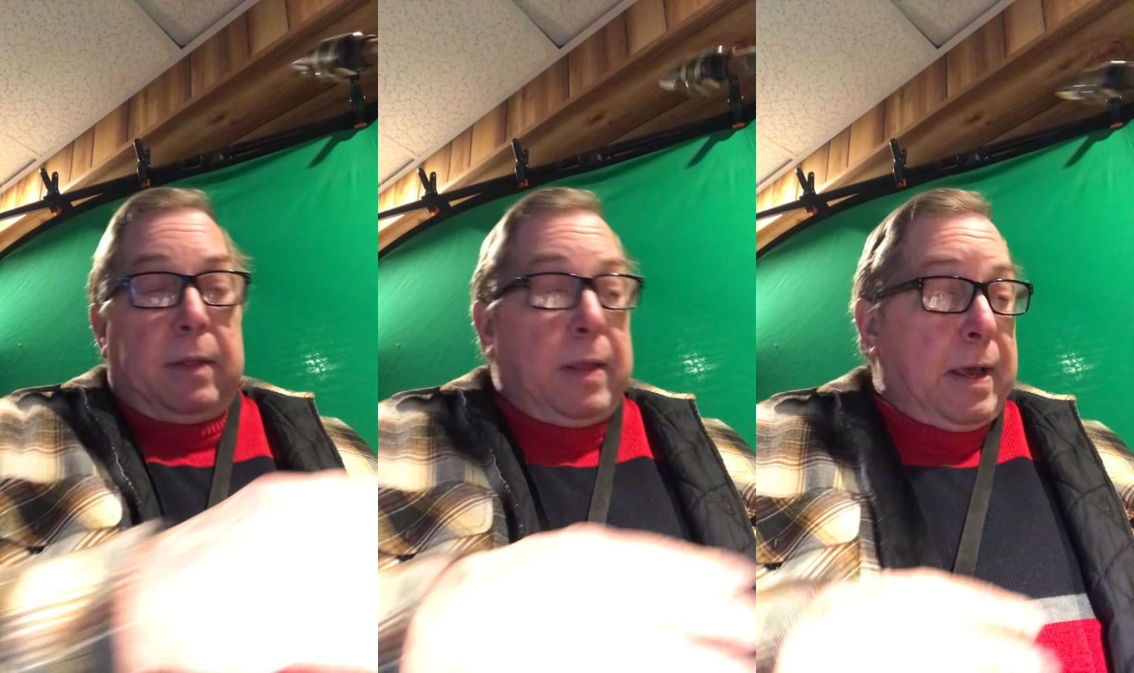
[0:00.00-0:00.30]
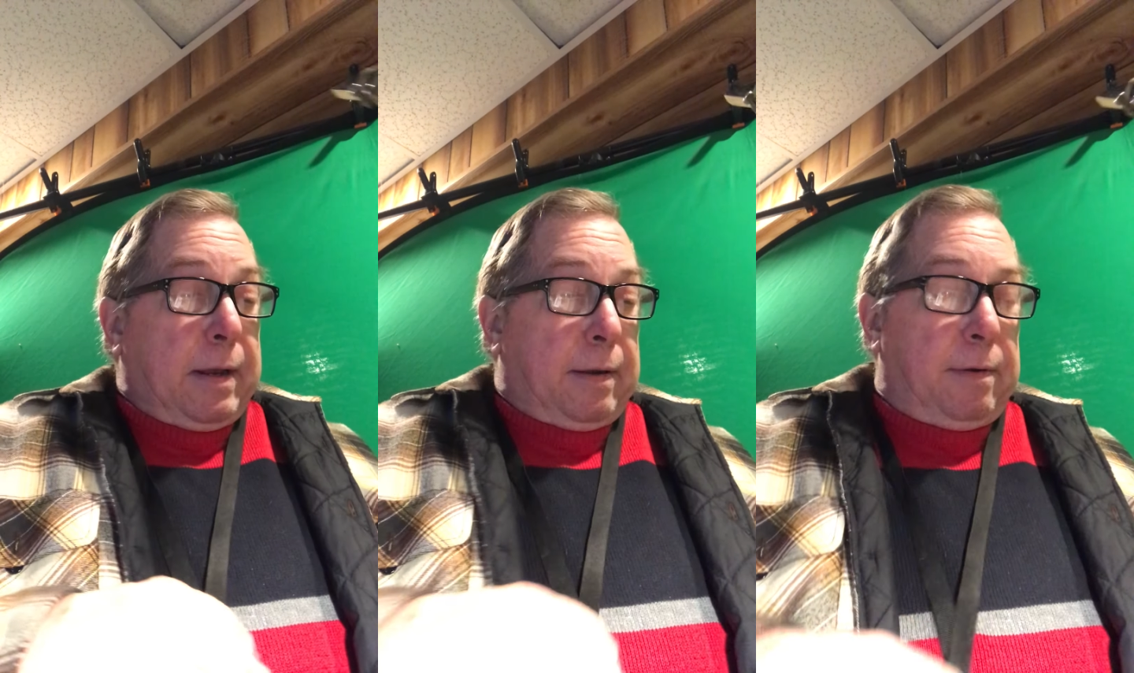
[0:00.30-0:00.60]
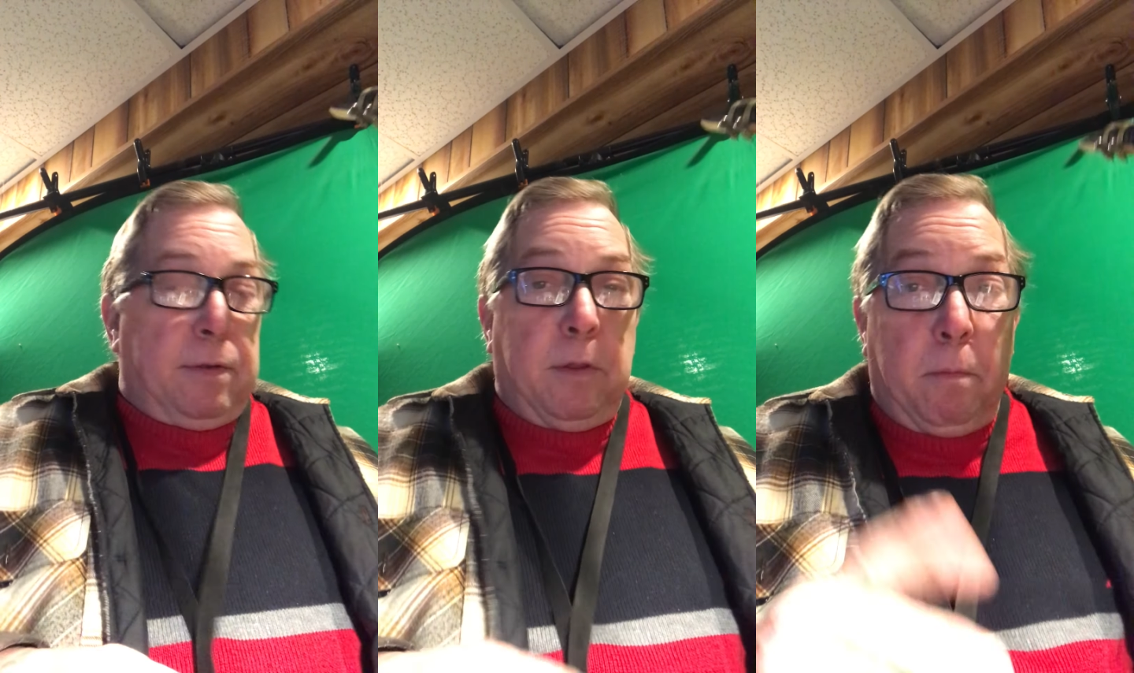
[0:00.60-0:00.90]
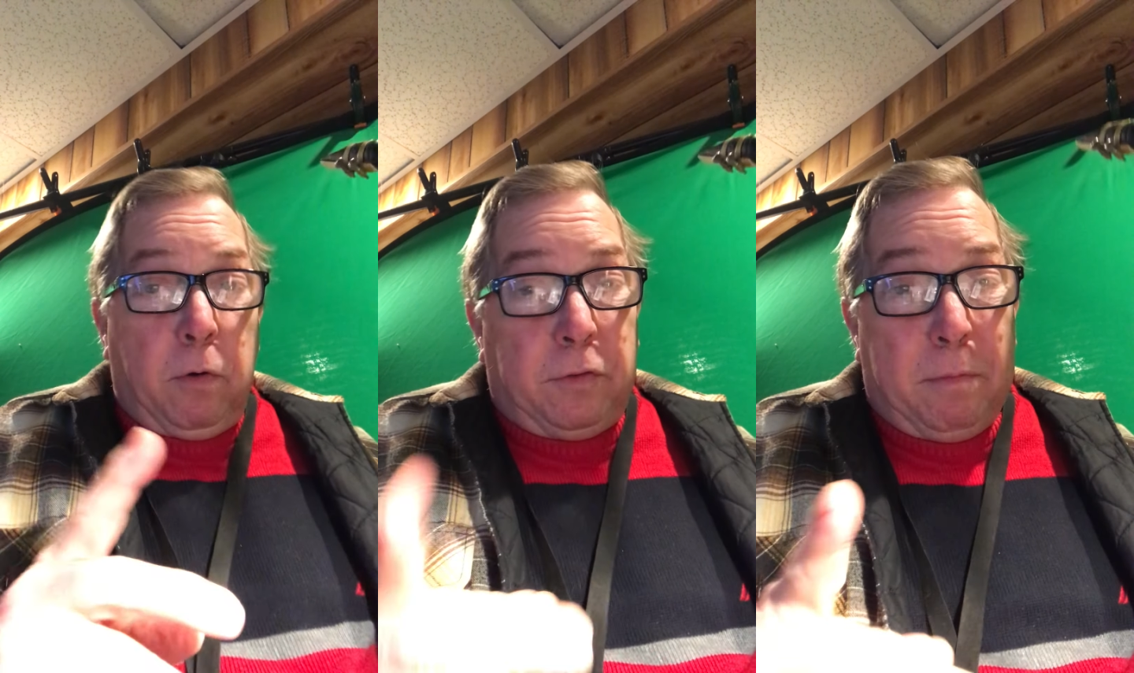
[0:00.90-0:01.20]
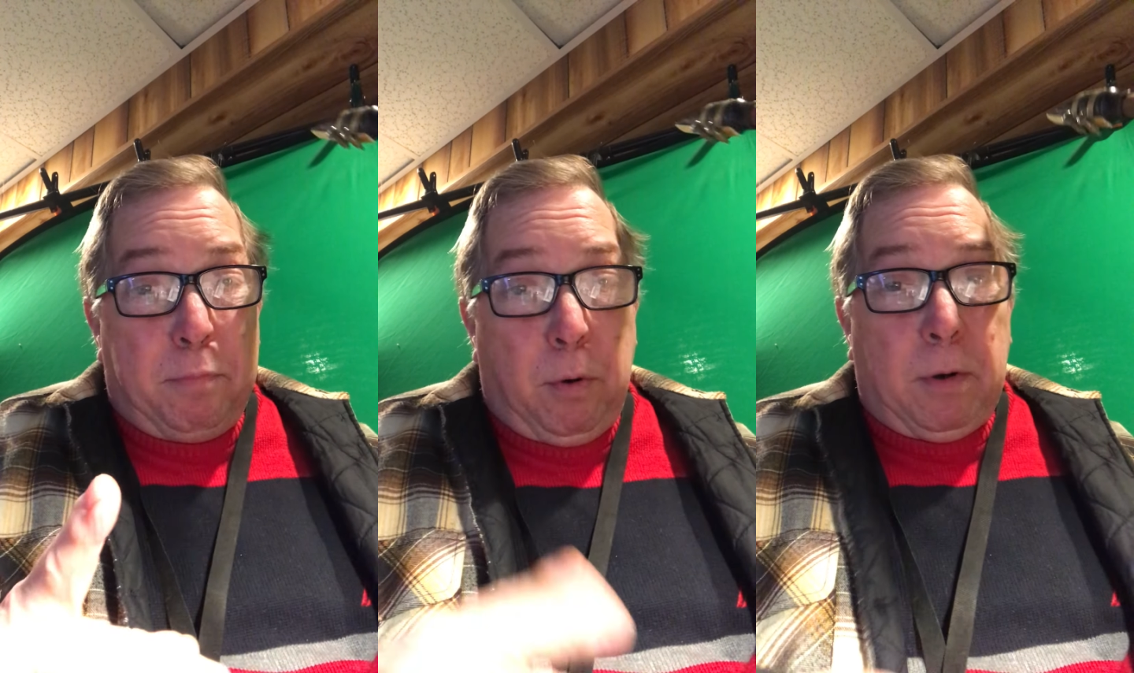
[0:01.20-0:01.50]
Then the most
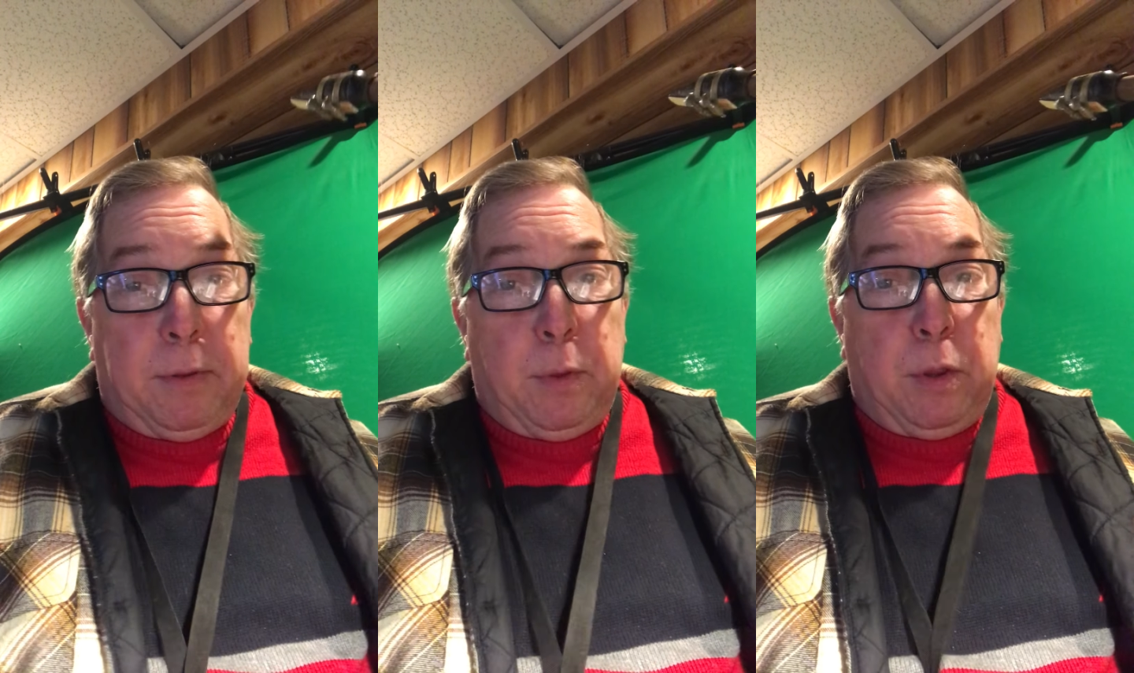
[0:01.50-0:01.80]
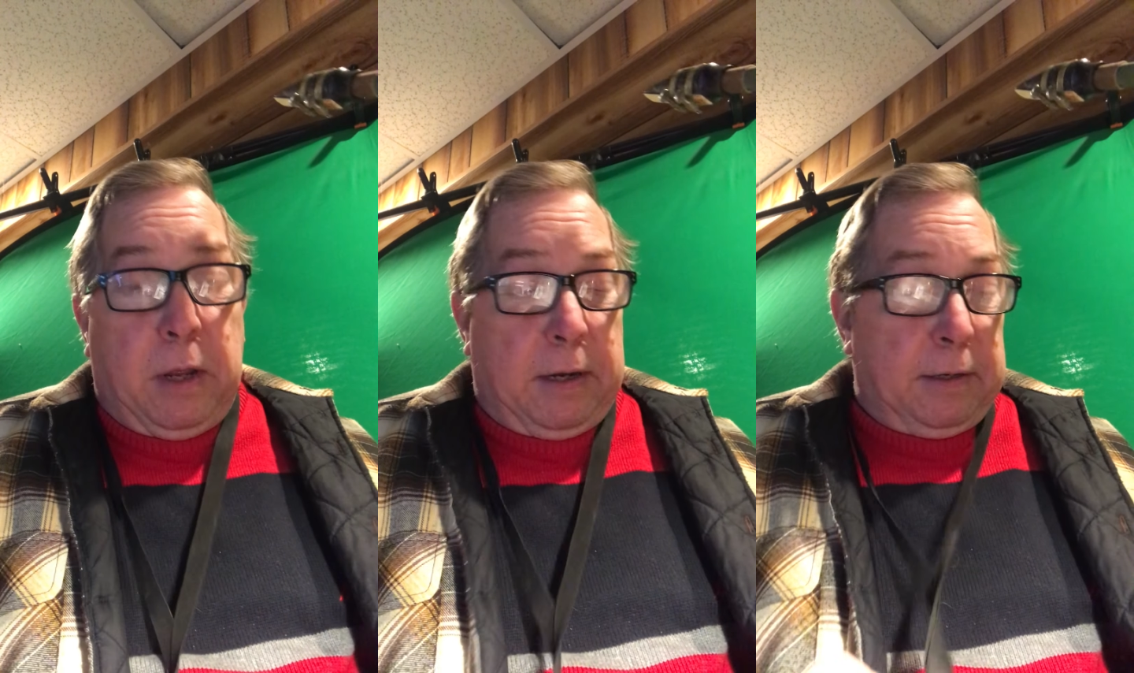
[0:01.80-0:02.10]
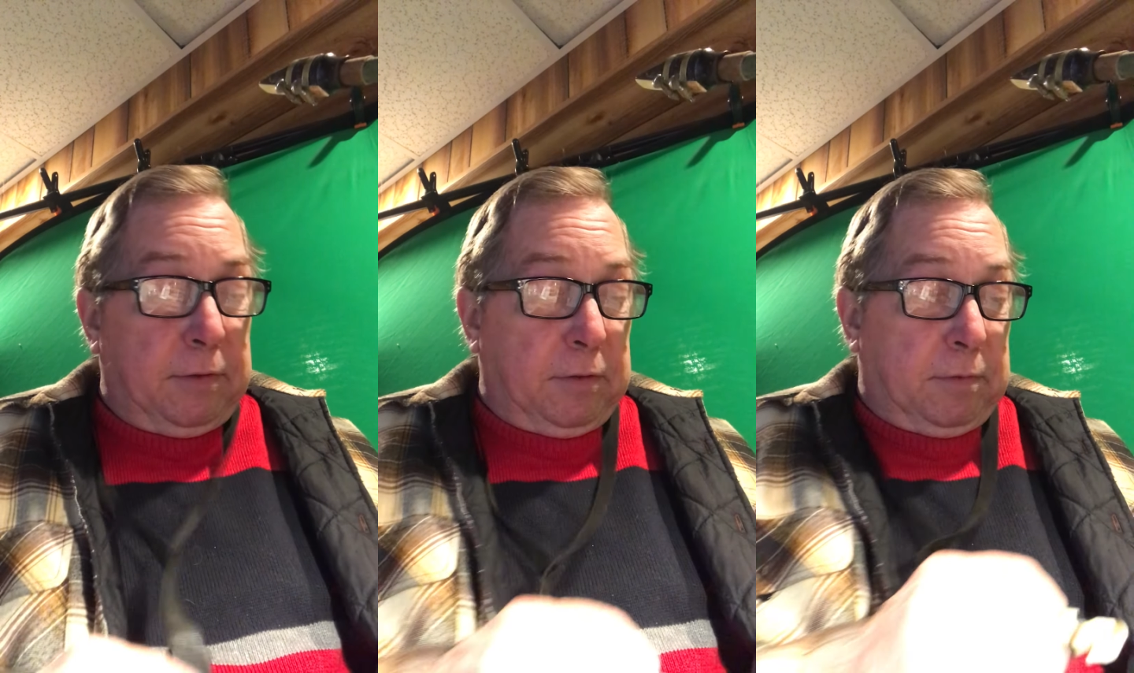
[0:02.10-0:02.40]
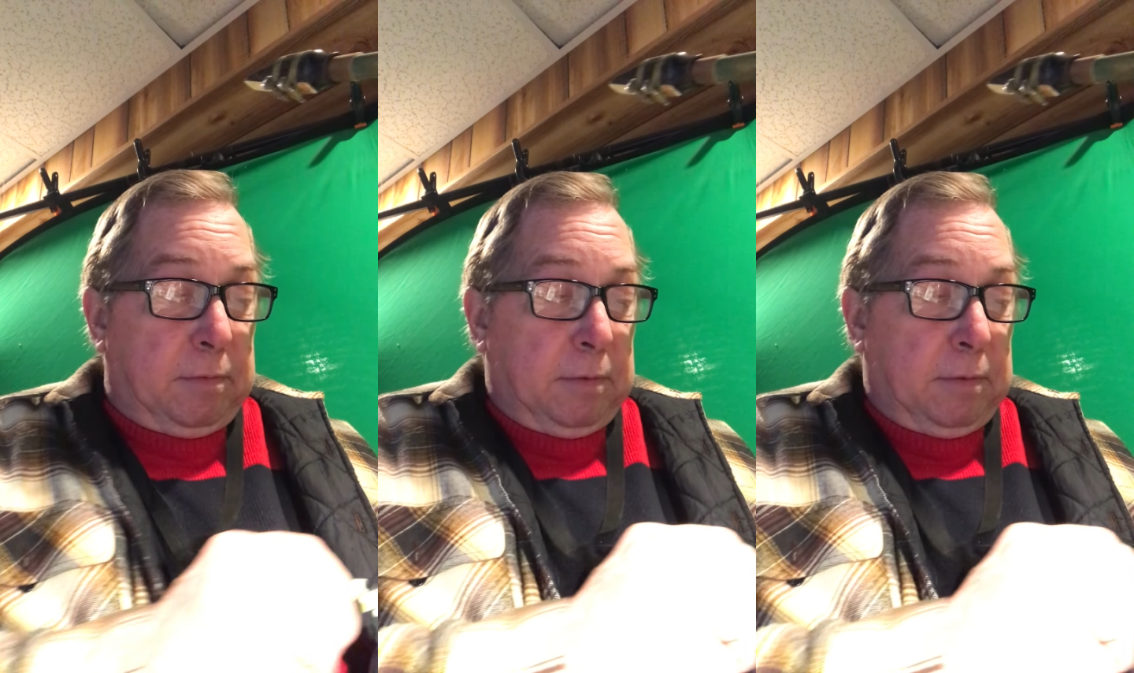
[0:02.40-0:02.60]
important thing, and this